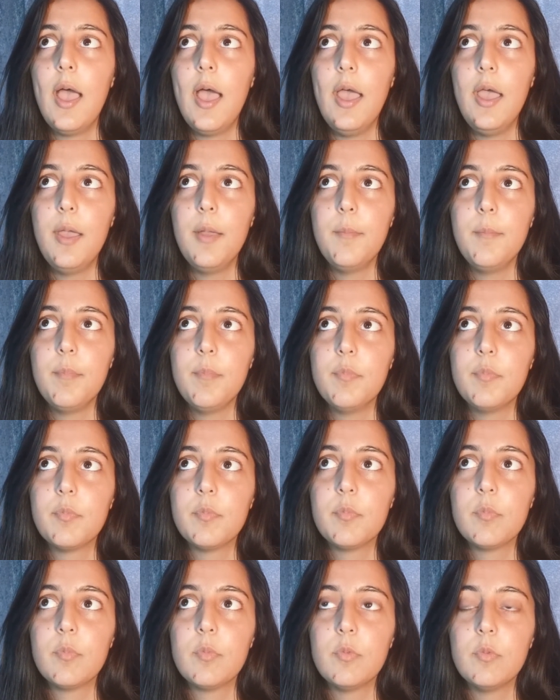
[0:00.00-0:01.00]

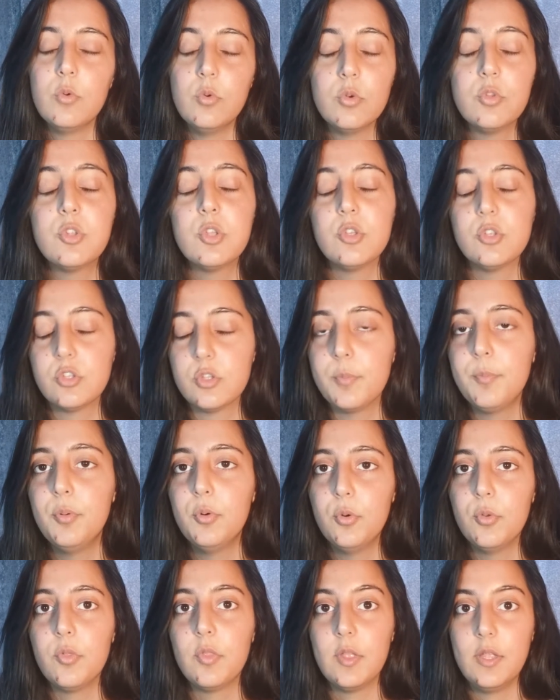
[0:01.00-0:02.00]

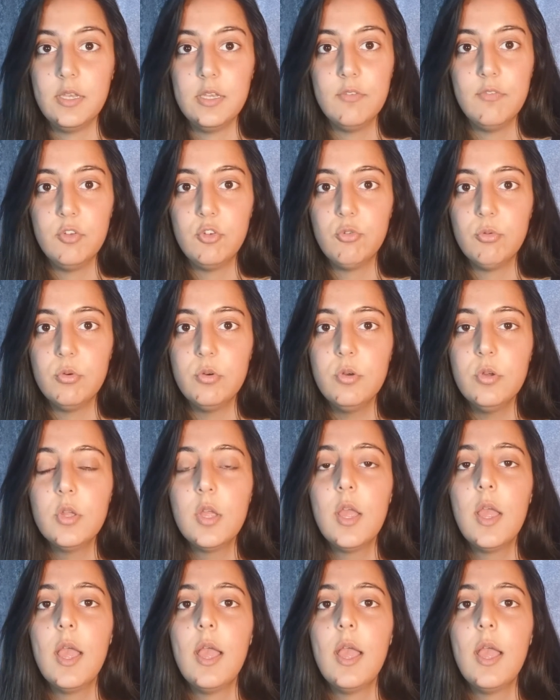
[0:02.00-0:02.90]
support the individual,